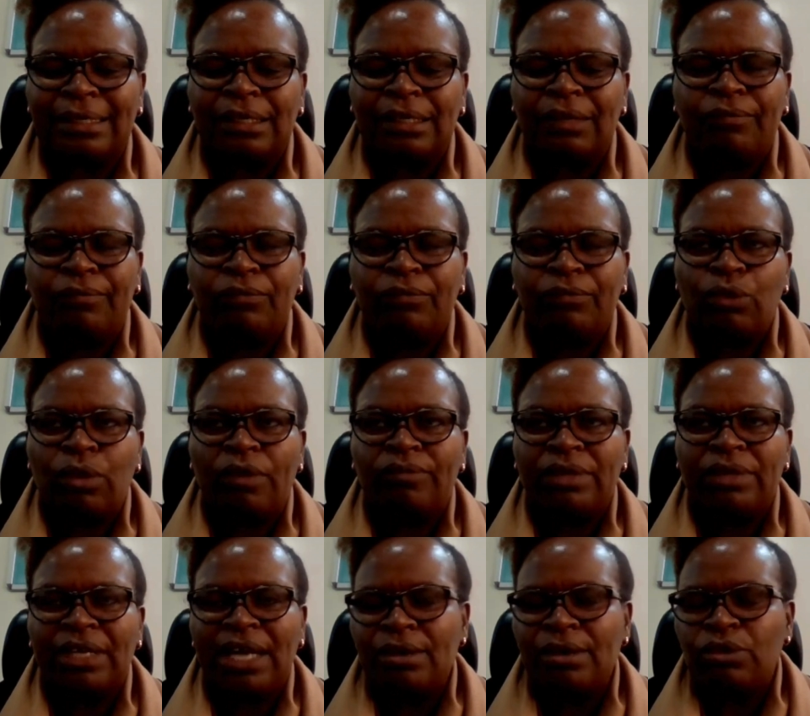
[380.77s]
if you
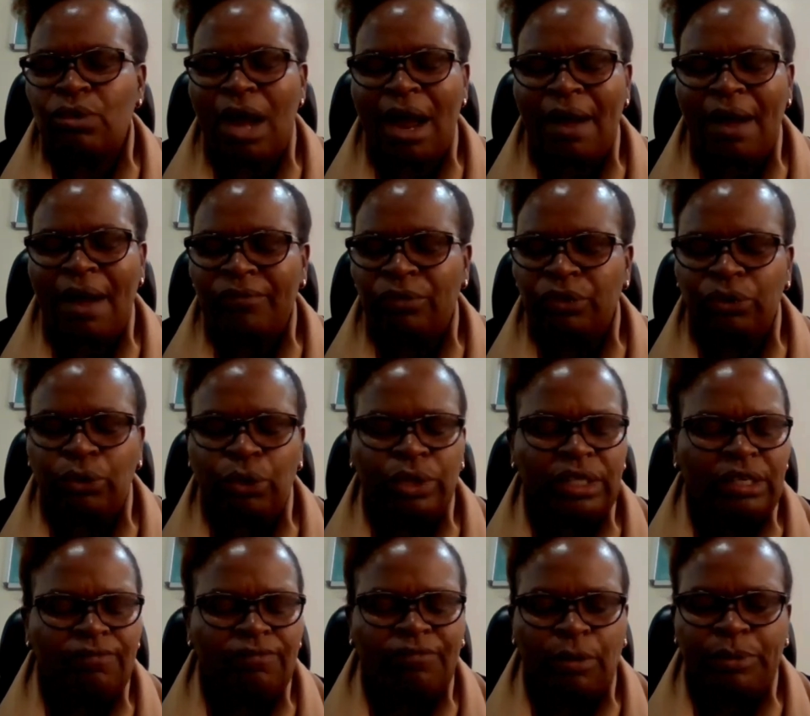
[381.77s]
have all
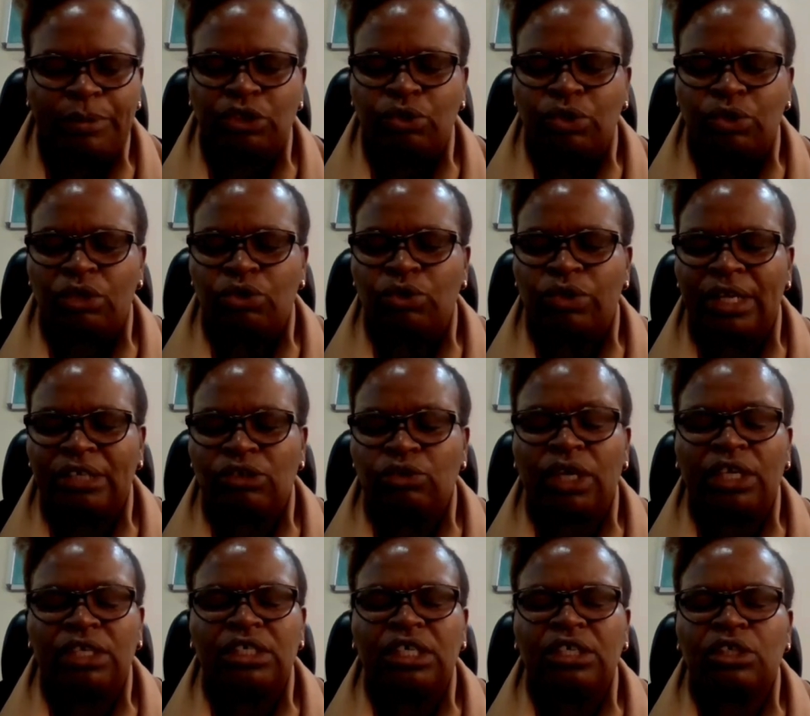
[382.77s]
the information and all that. You
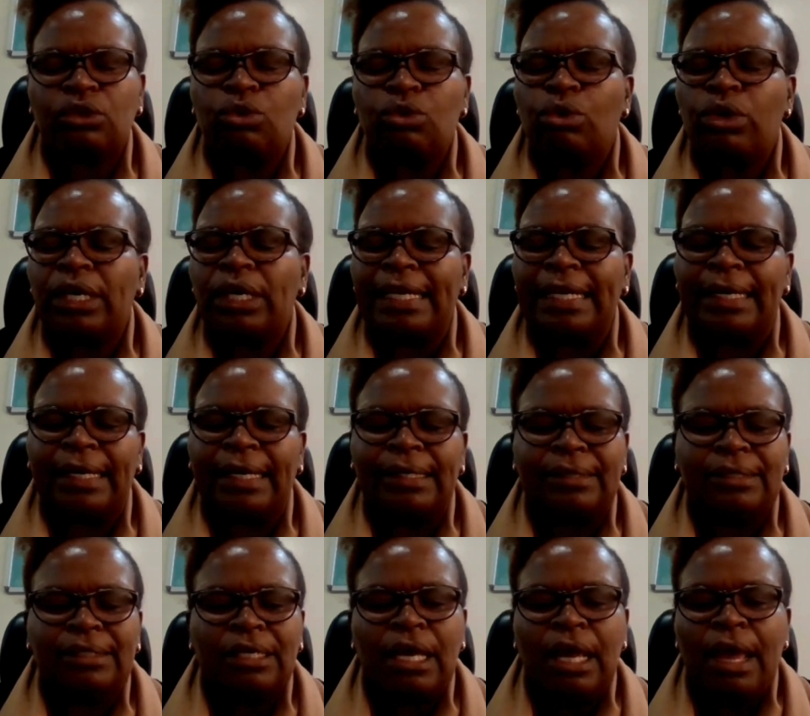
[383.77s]
can just go click
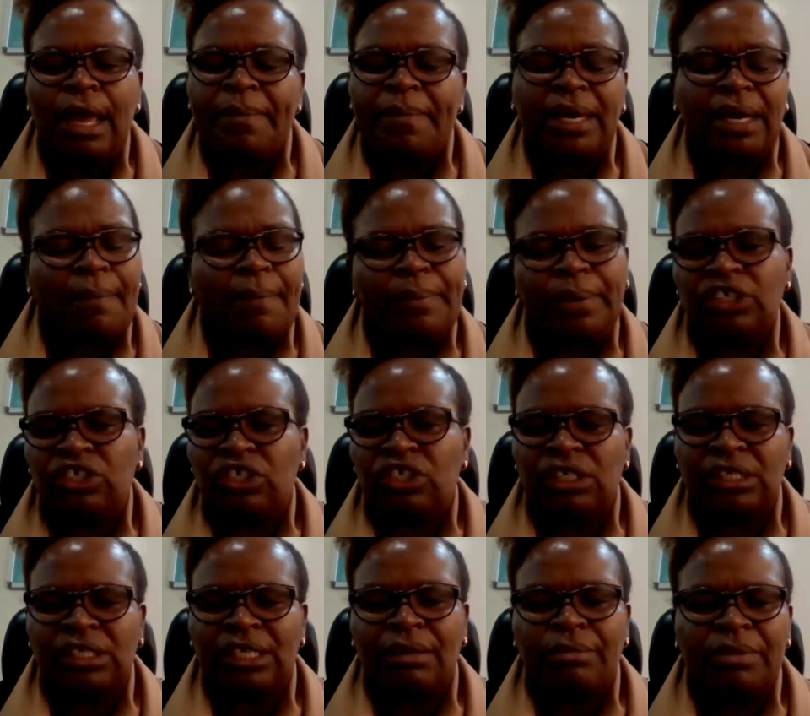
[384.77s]
and make a
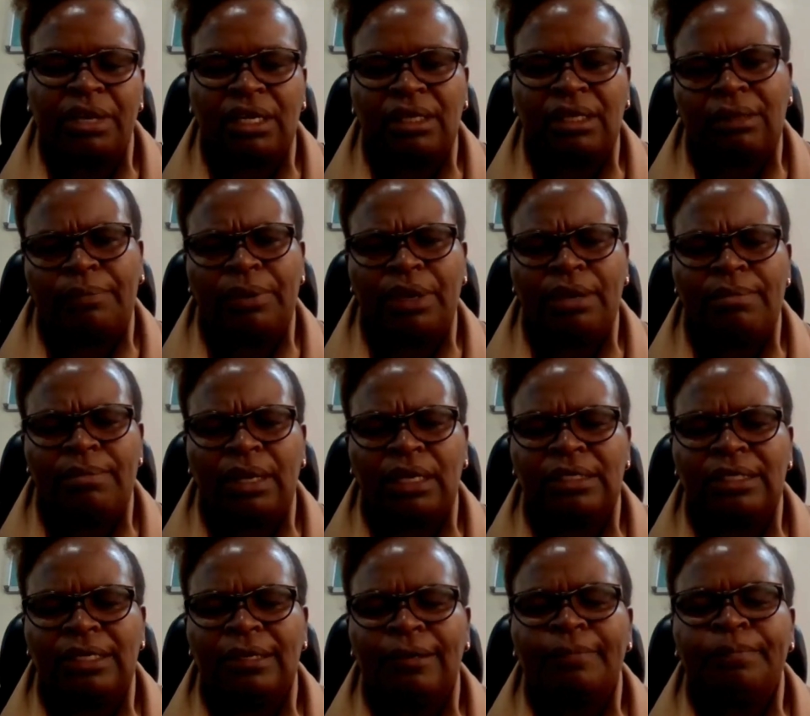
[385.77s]
purchase and make the
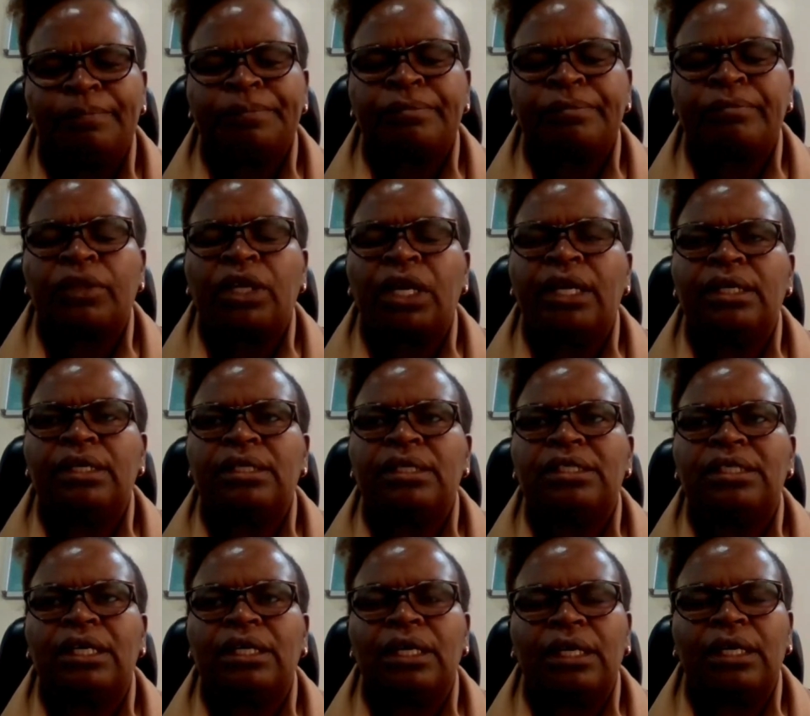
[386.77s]
payment.
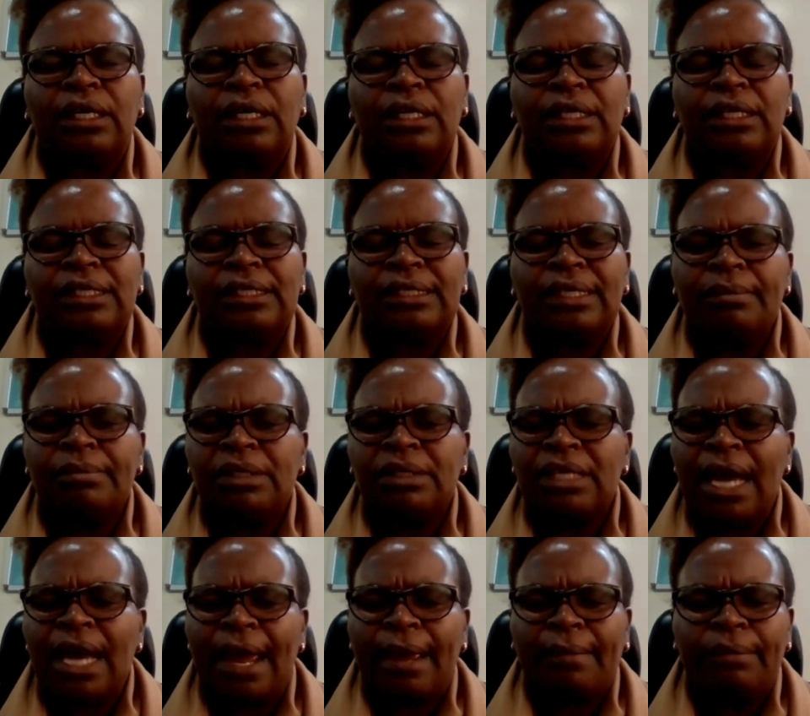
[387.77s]
And at the same
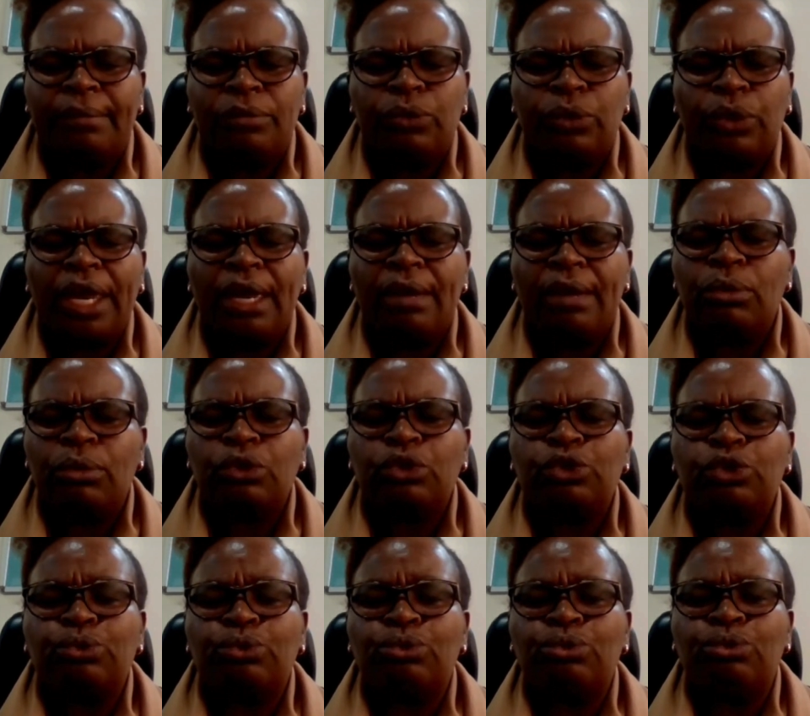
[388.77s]
time, you're able
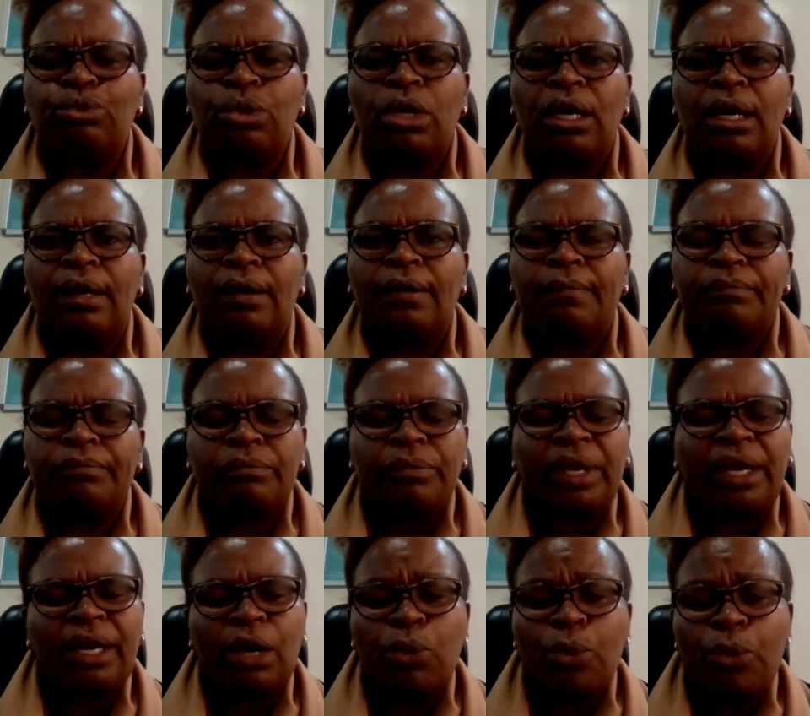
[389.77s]
to make a
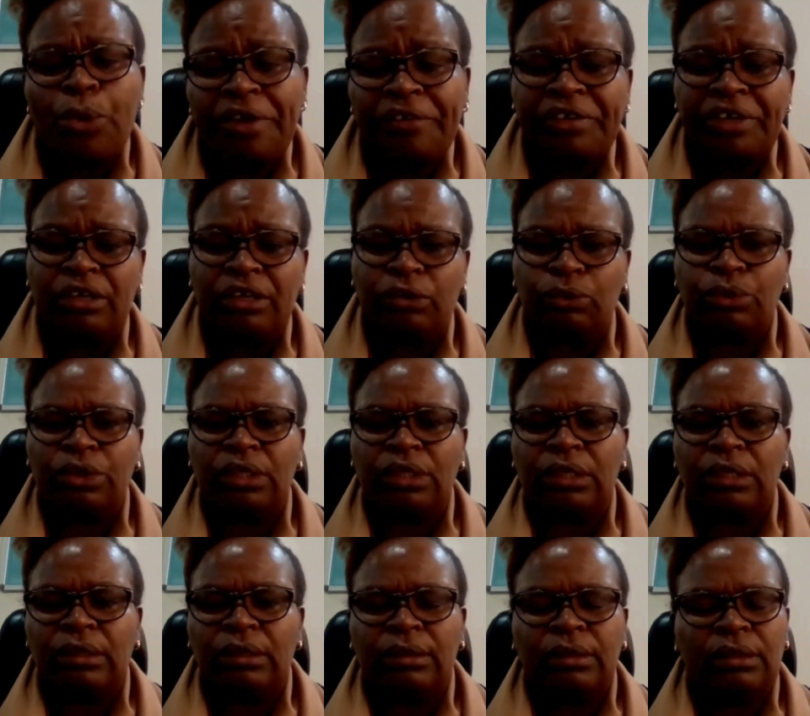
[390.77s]
query through the